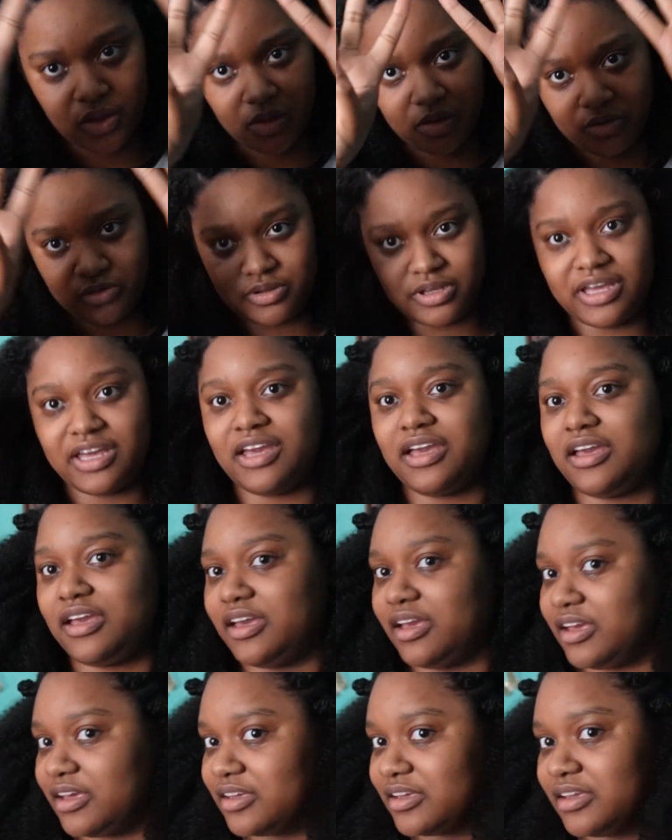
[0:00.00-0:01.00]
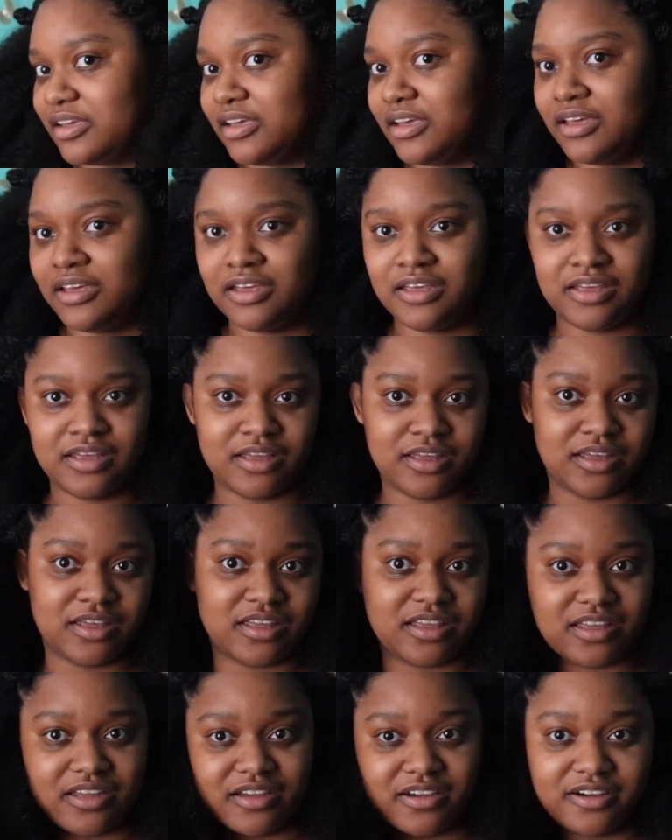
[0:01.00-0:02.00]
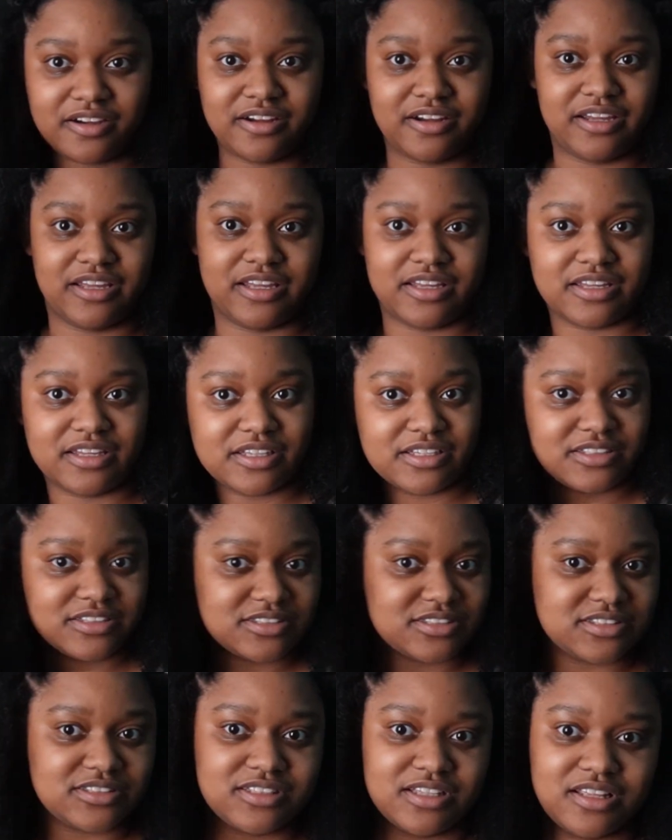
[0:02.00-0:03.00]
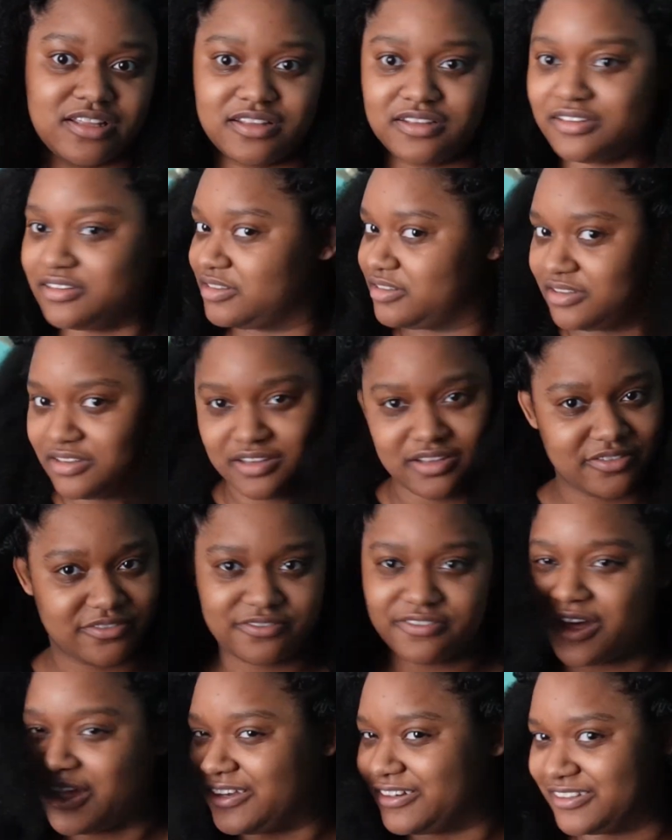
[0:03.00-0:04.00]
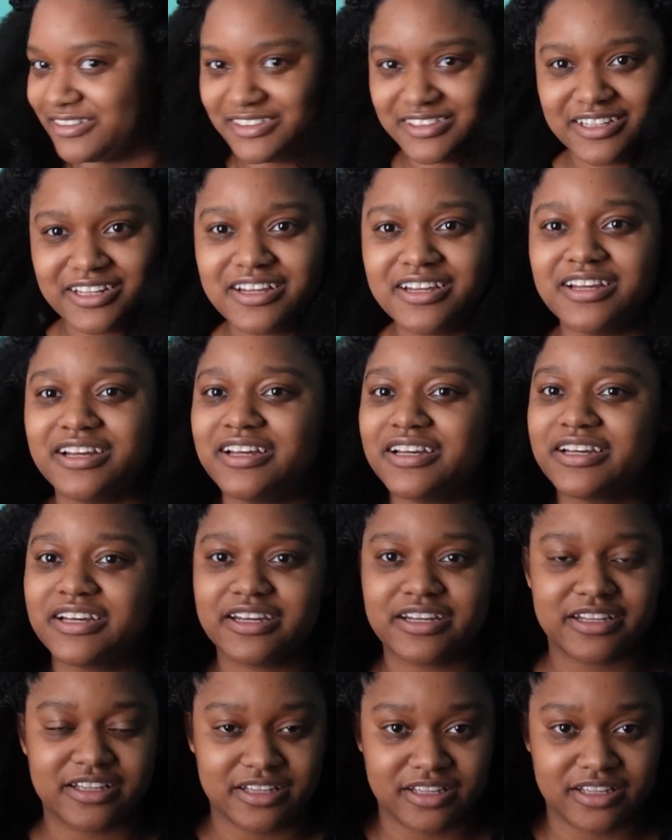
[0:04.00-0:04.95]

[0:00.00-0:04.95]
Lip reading: Okay, here is the final look.